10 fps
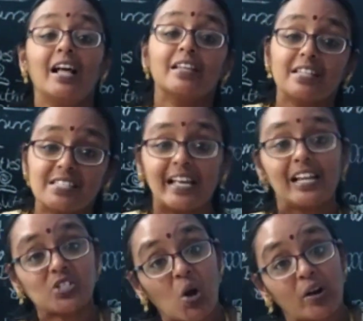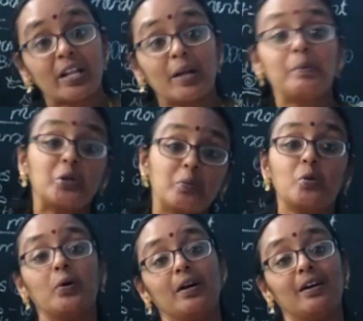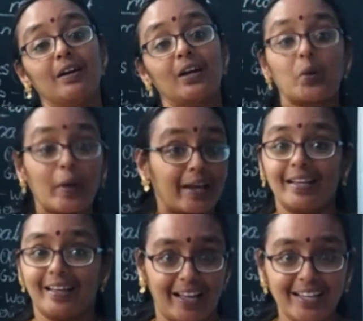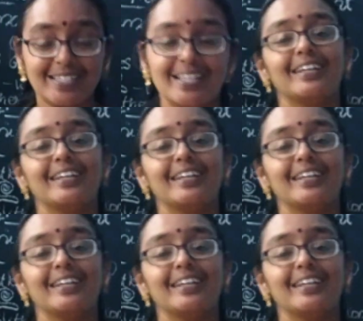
the snail is not able to move quickly, right?